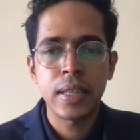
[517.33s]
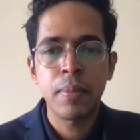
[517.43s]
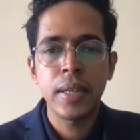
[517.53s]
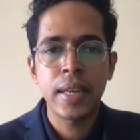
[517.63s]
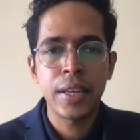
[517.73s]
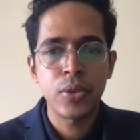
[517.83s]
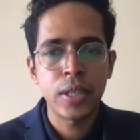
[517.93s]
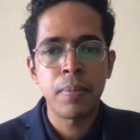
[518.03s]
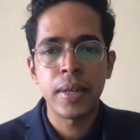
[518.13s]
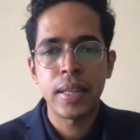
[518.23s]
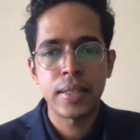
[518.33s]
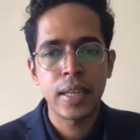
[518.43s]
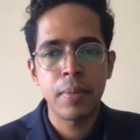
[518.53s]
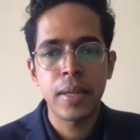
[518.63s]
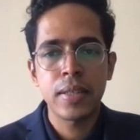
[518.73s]
Submit, and you submit the
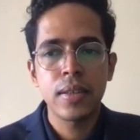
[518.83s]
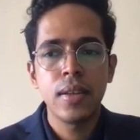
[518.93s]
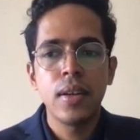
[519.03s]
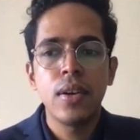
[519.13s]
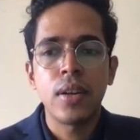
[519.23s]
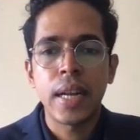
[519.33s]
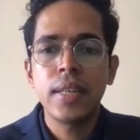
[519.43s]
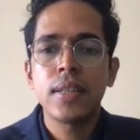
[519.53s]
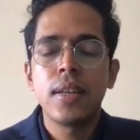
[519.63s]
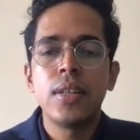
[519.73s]
assignment, right?